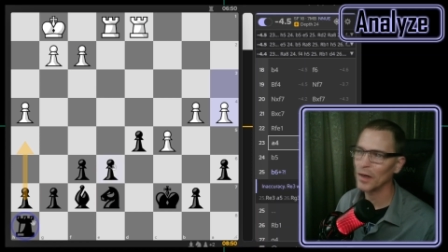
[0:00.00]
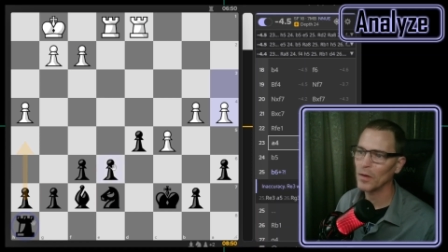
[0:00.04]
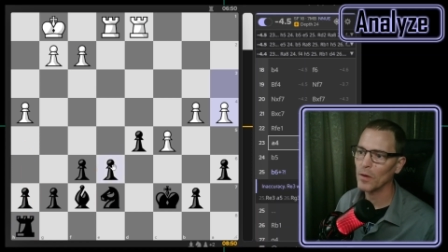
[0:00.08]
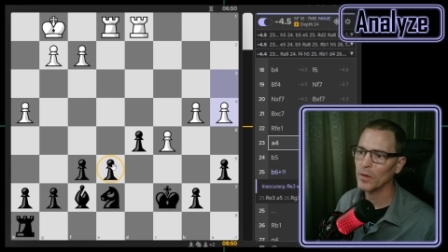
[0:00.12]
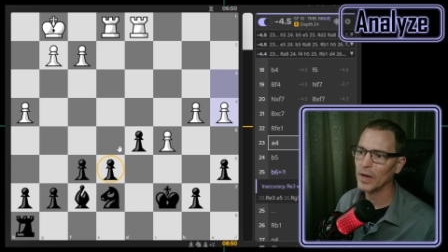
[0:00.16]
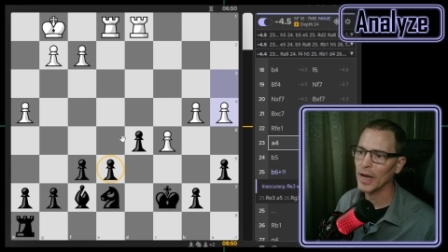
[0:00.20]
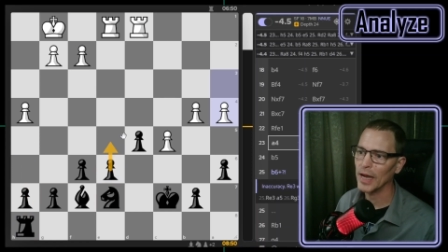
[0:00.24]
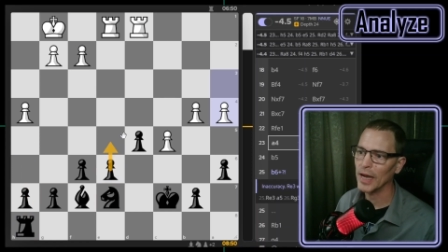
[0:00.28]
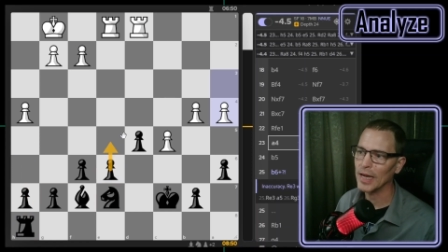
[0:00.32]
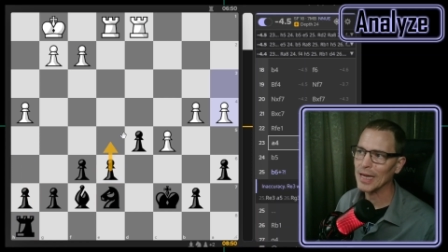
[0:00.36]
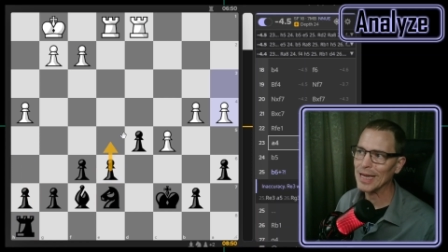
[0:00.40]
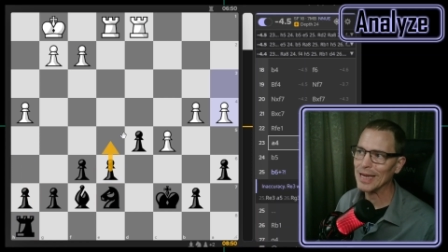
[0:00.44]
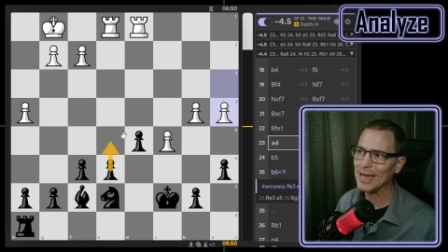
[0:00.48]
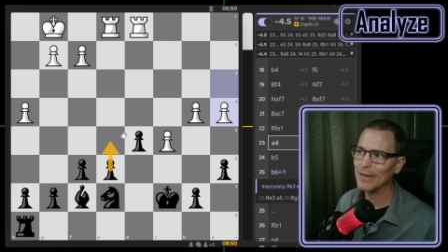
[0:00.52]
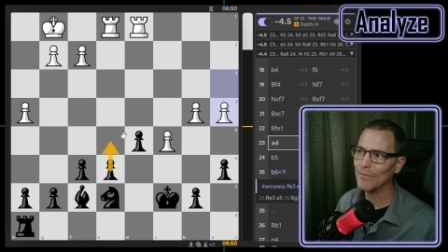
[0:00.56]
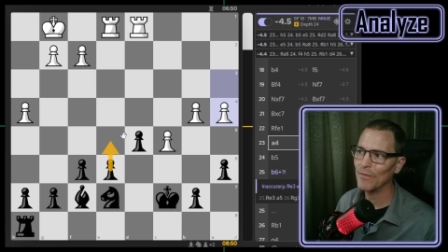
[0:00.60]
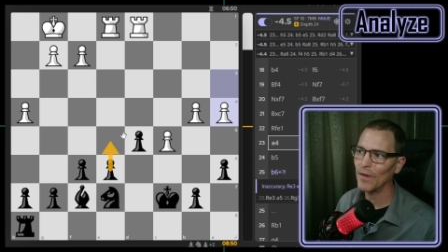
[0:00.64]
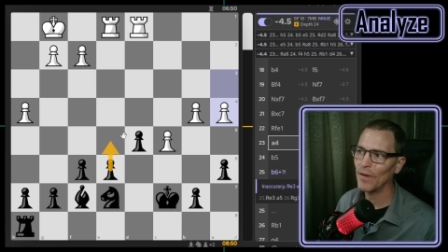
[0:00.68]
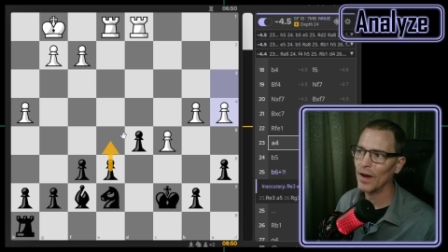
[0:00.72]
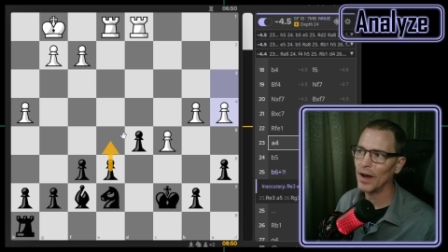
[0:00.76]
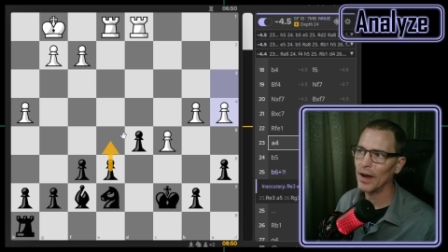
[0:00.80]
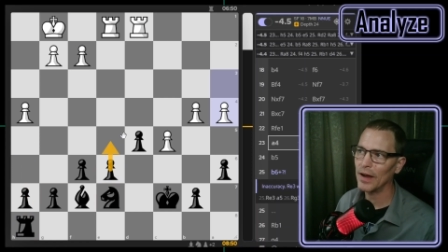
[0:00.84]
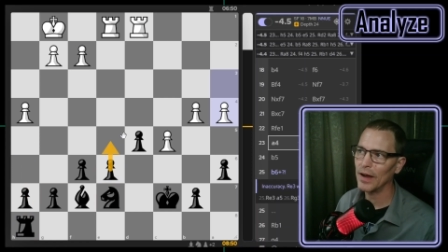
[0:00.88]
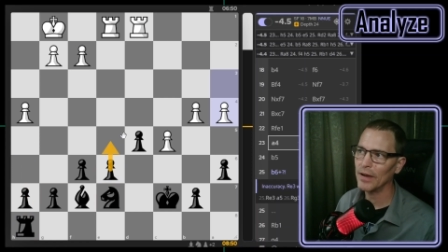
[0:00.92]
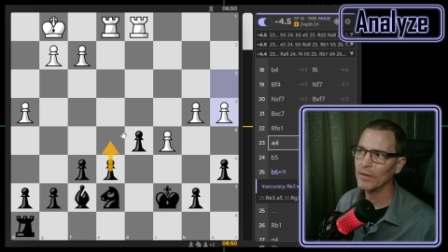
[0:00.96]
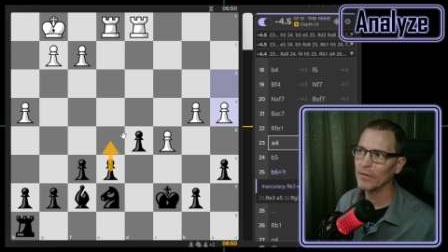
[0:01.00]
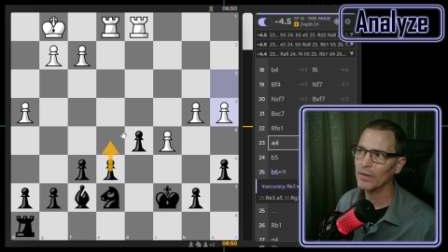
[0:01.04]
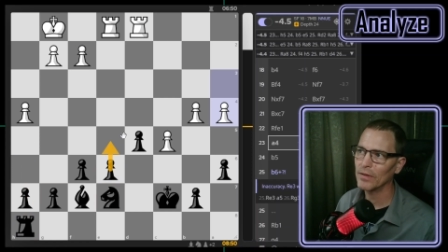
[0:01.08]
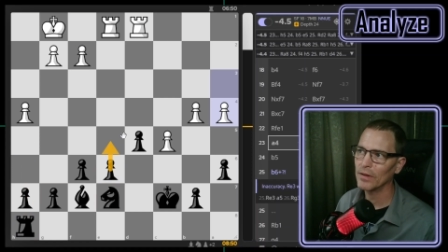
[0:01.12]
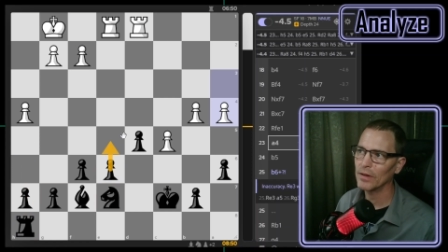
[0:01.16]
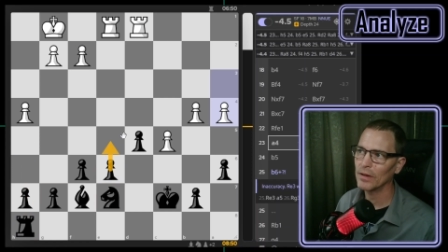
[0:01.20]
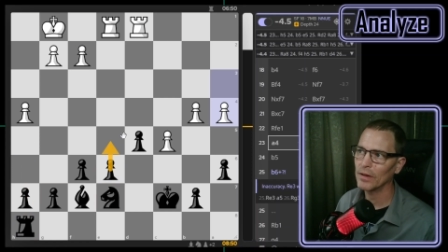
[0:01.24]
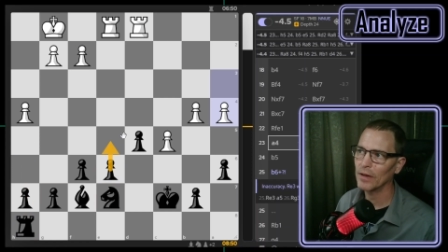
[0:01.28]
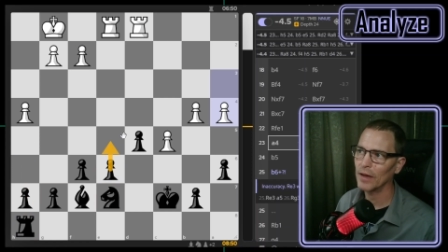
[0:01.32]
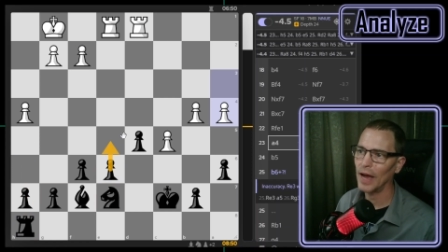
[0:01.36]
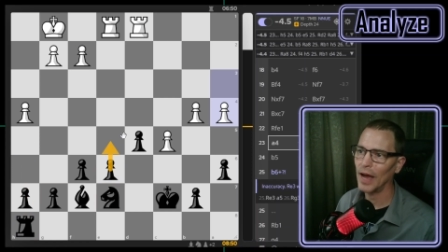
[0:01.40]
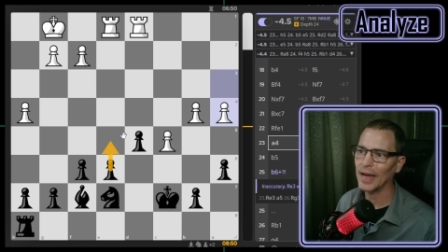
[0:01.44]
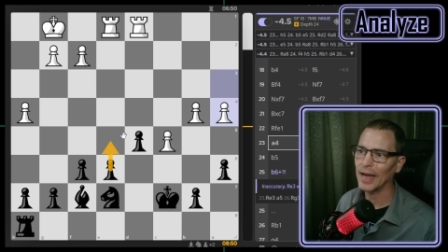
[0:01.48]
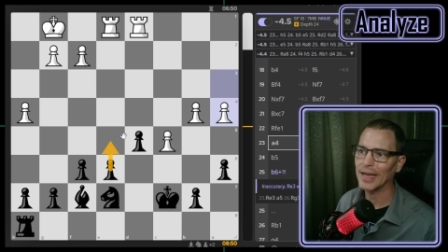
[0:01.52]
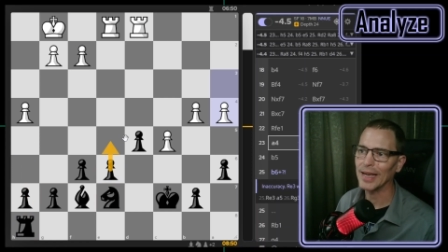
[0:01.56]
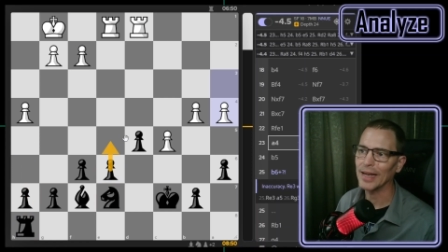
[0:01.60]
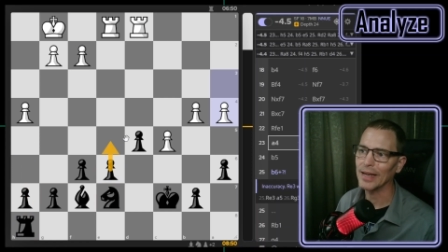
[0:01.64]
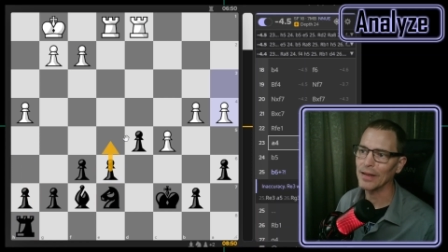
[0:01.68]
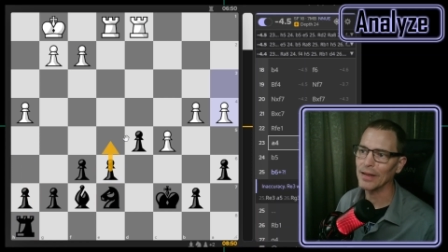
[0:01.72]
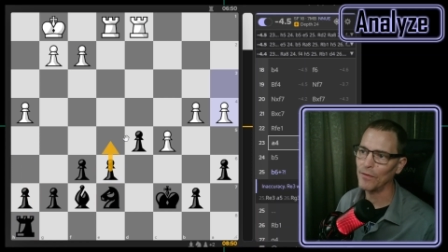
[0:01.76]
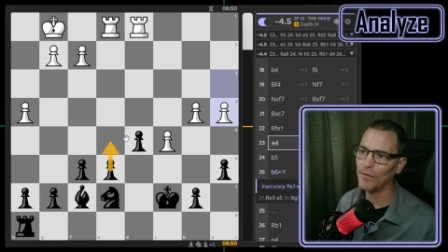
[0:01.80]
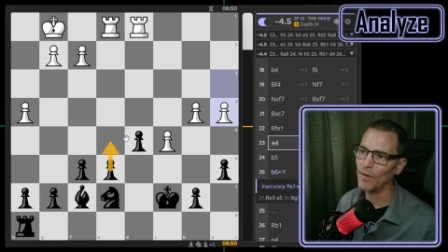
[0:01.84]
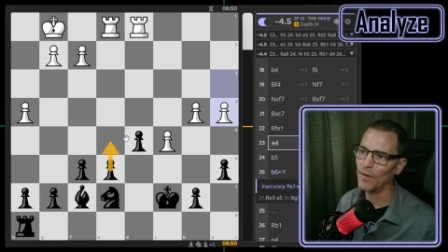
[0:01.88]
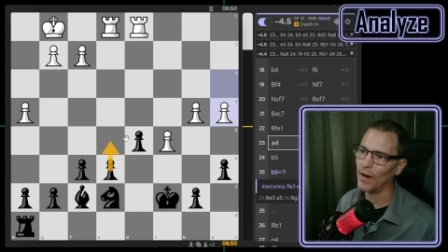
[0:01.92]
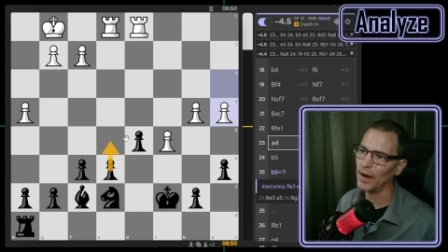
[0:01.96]
Okay, E5, I get
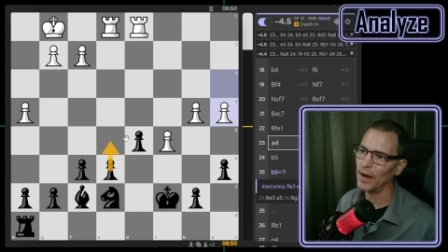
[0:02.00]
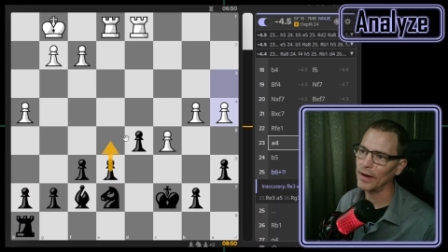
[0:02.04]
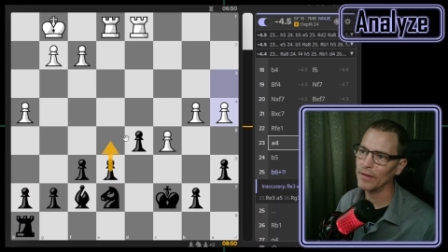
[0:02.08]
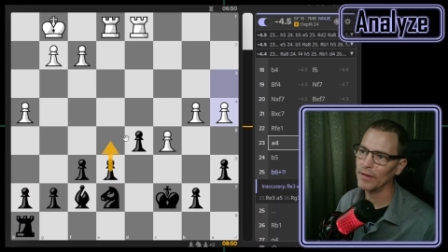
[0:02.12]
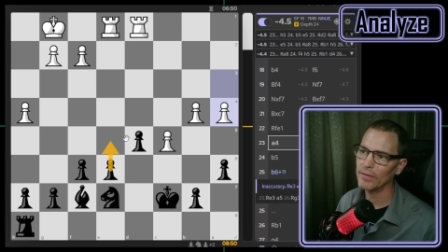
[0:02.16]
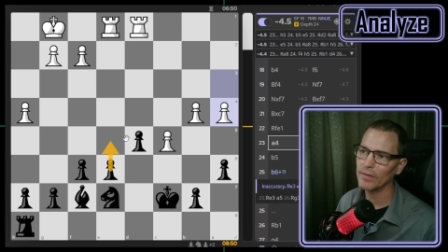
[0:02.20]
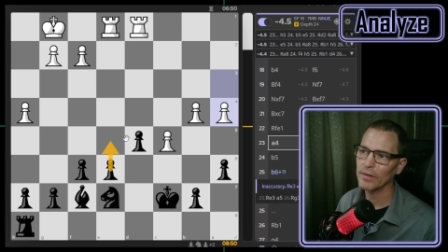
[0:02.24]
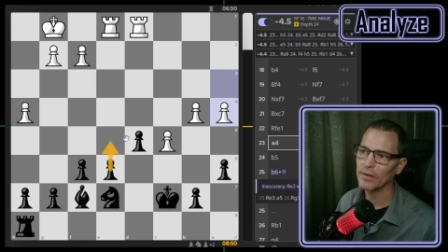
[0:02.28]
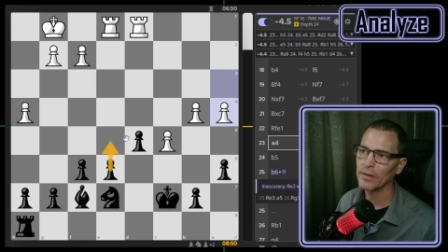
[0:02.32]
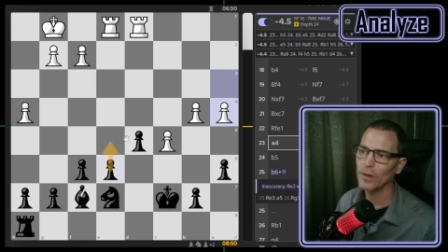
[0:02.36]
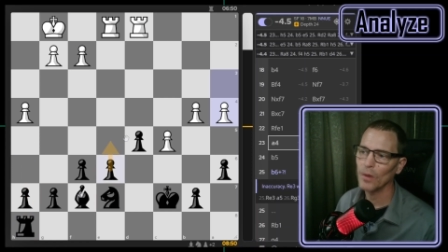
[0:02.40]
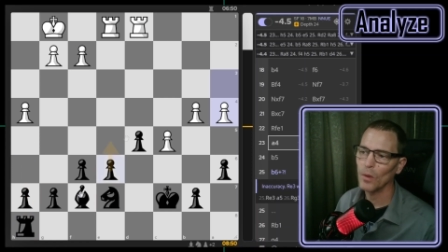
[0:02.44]
A5.